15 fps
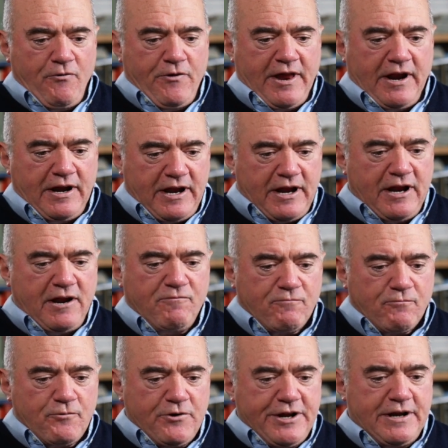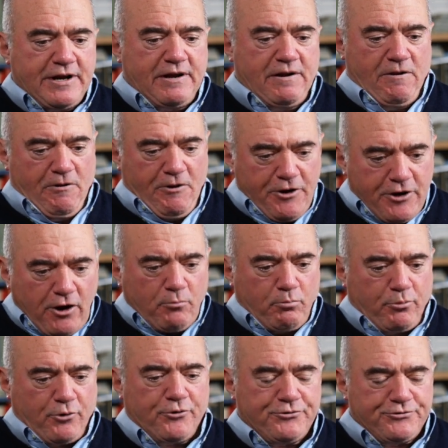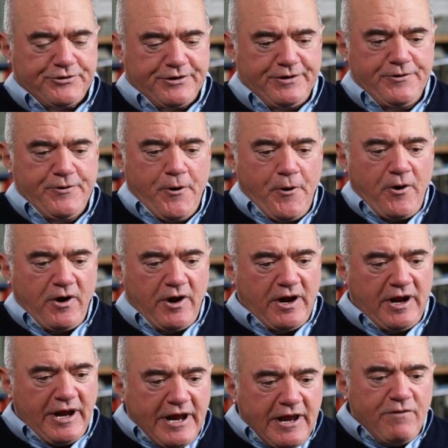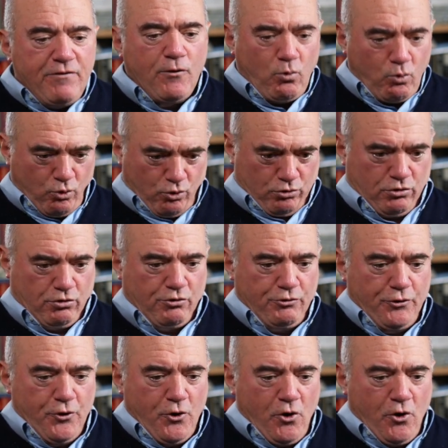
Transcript: that every young person in the world